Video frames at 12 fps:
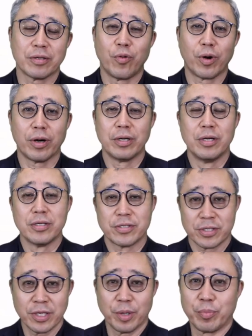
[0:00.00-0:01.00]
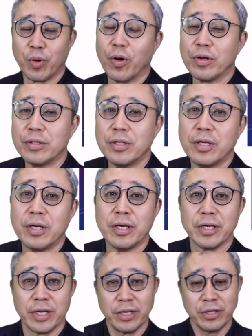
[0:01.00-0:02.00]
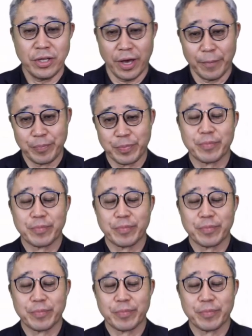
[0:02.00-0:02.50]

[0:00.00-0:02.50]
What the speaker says: or Singapore, India.